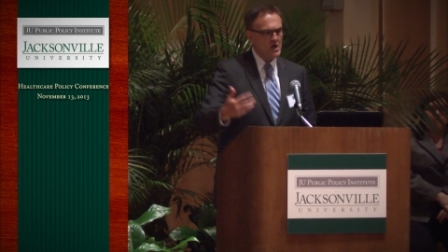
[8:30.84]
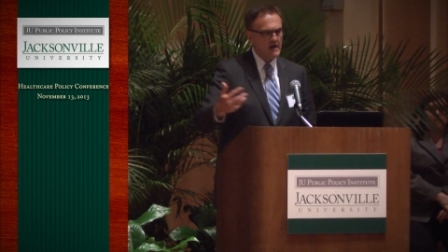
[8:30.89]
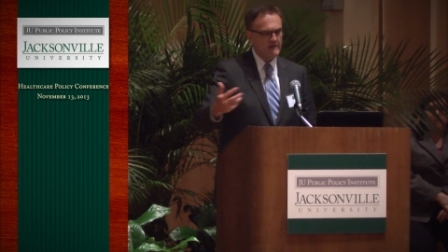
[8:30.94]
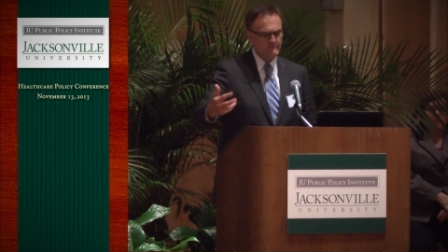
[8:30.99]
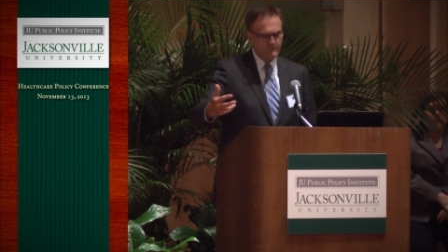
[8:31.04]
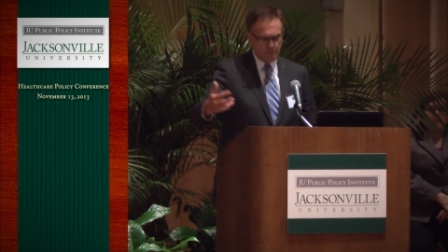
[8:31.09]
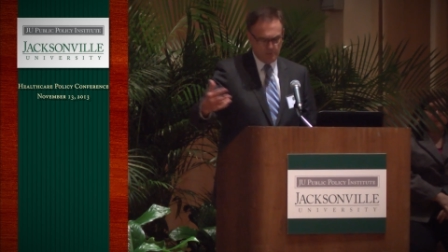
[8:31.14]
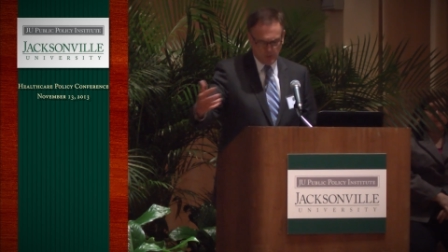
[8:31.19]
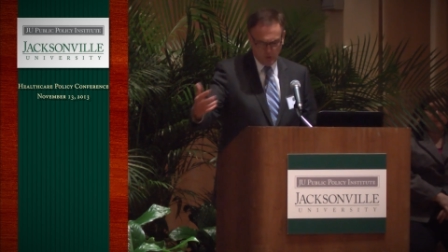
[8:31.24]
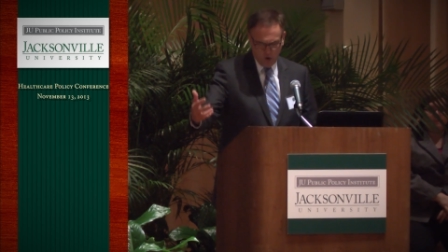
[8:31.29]

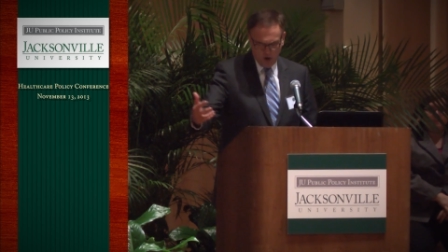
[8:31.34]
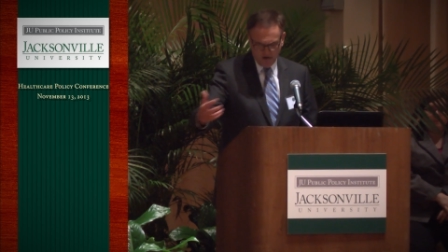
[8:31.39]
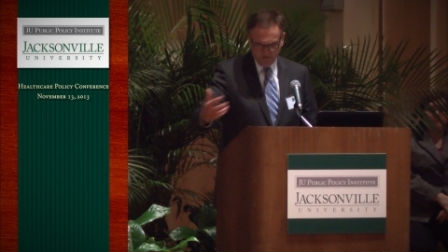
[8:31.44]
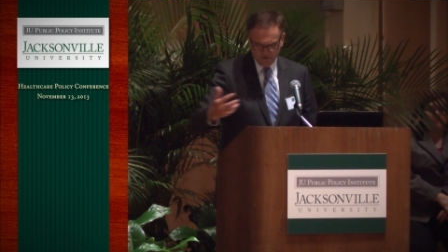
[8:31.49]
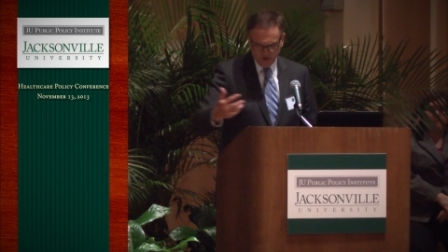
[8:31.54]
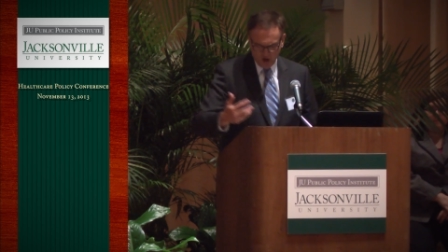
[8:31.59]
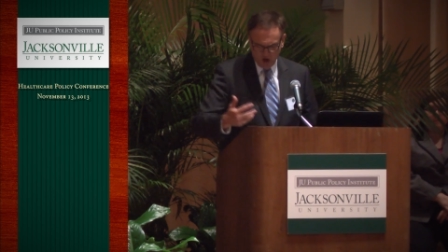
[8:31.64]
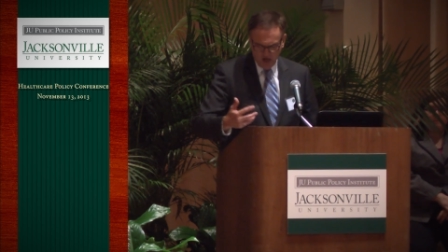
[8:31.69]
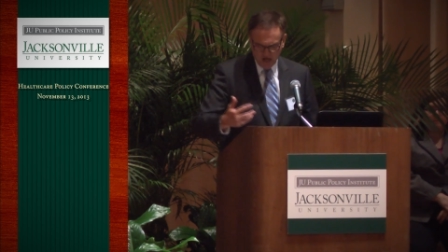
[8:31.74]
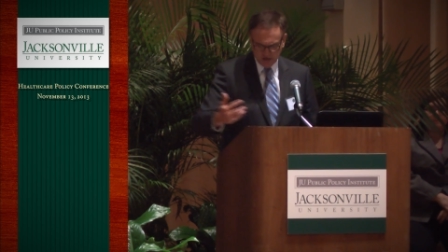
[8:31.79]

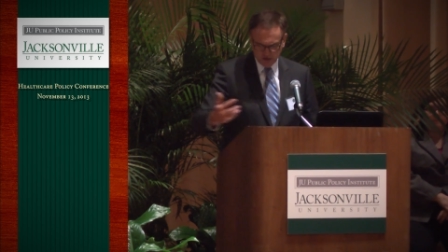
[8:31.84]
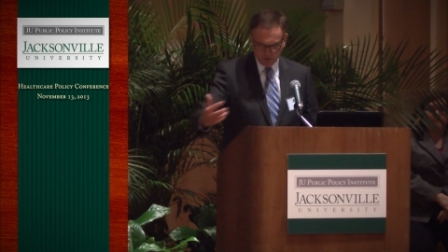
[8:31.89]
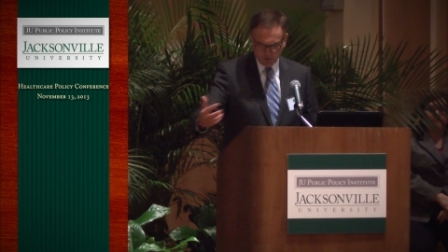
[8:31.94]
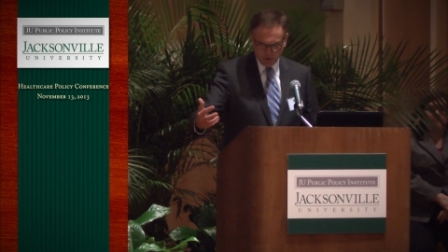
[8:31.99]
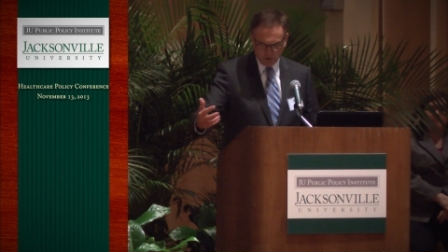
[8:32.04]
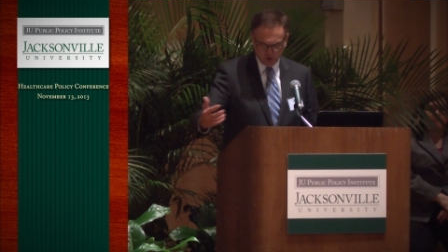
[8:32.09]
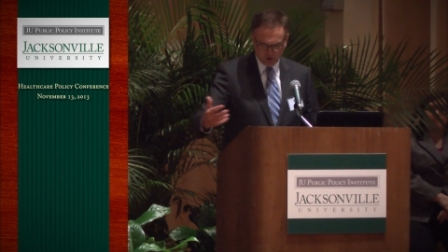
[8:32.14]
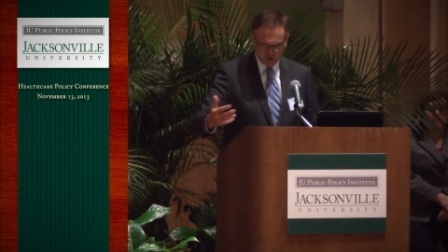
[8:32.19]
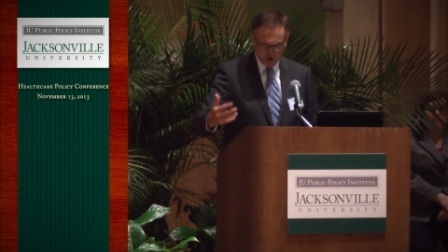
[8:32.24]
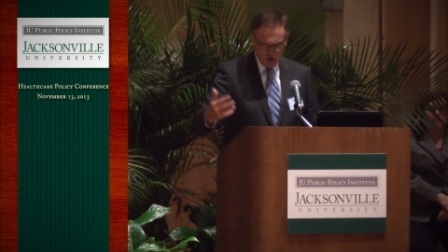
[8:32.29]
not-for-profit
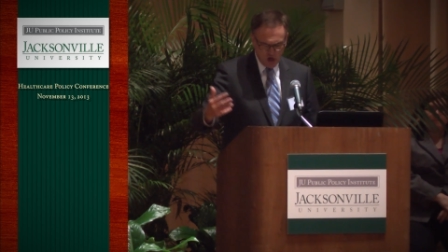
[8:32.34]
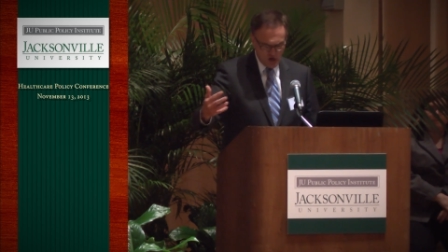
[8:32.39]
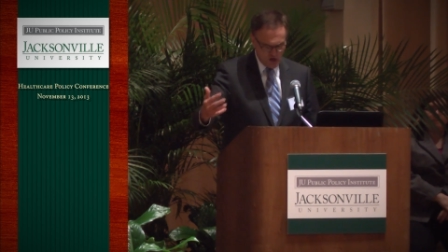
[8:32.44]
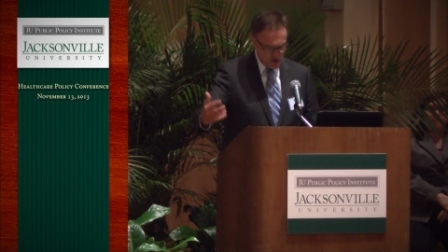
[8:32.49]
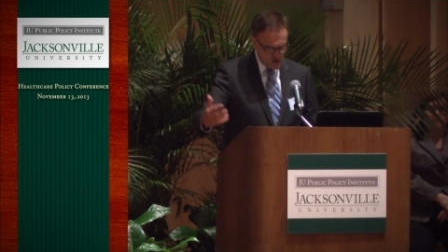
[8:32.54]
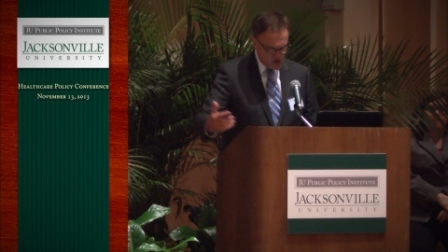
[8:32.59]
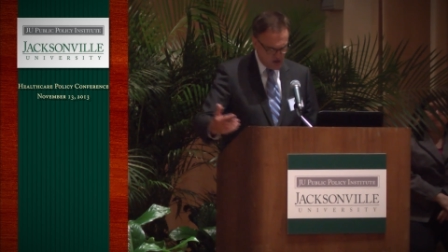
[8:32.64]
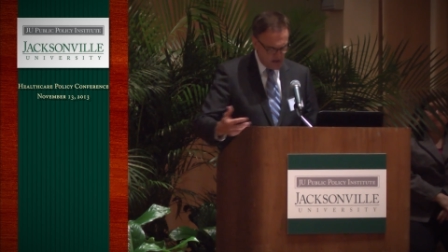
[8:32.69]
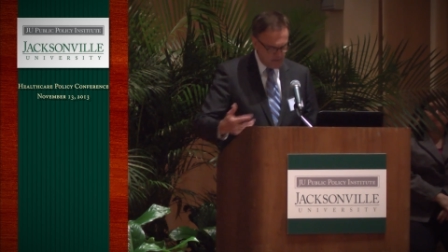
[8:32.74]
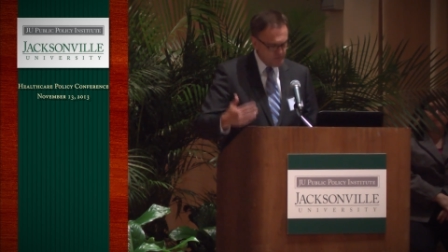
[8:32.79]
hospitals
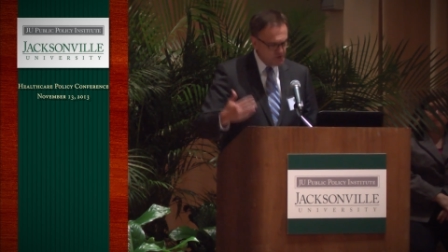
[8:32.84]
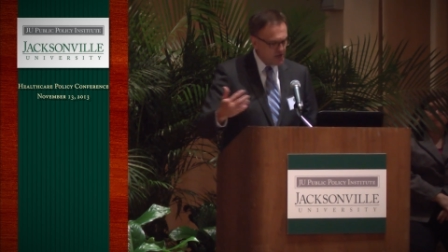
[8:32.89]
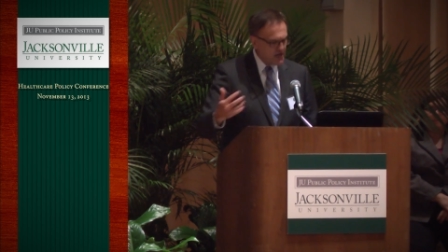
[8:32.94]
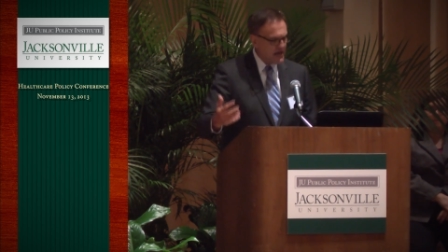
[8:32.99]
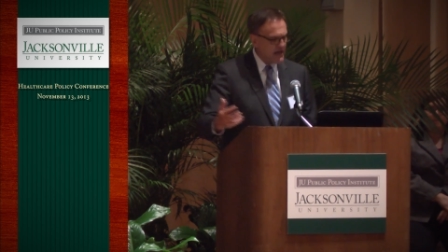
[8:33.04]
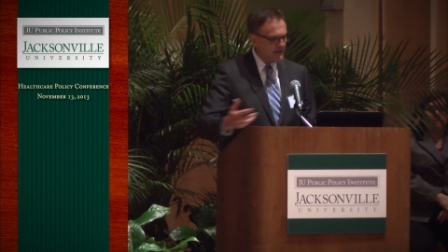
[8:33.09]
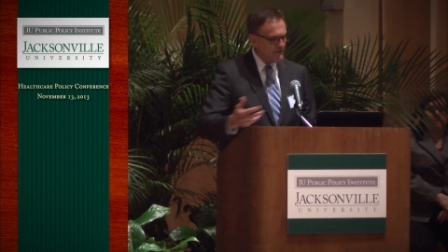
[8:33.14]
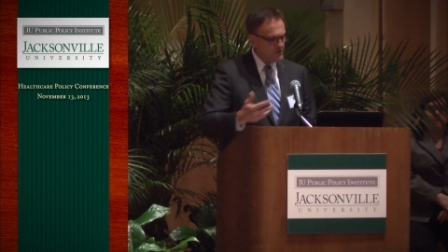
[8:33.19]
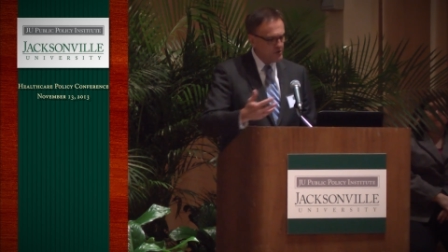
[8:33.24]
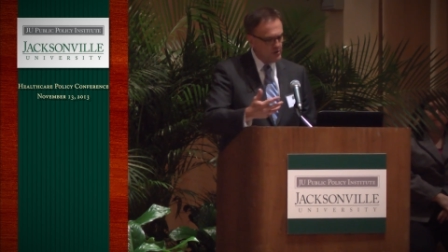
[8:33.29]
come
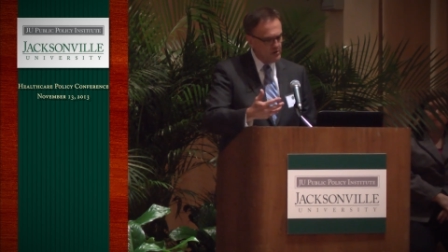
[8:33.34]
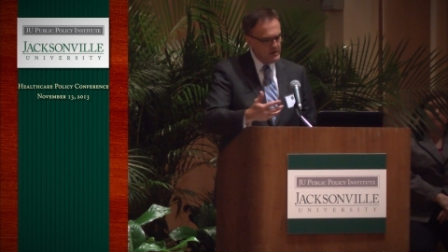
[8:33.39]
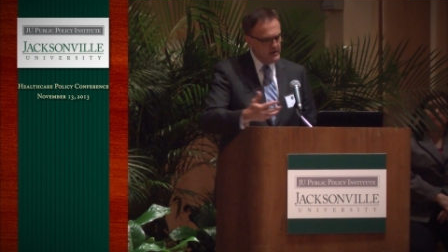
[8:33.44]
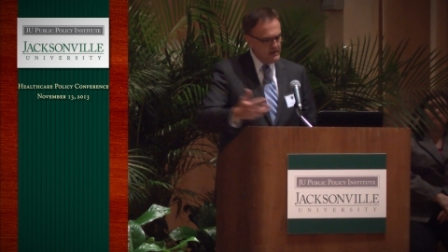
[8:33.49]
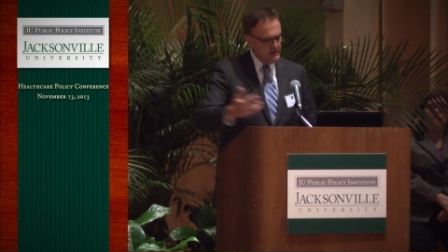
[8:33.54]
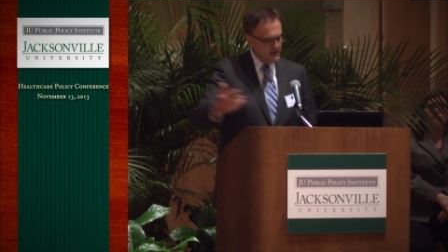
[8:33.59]
together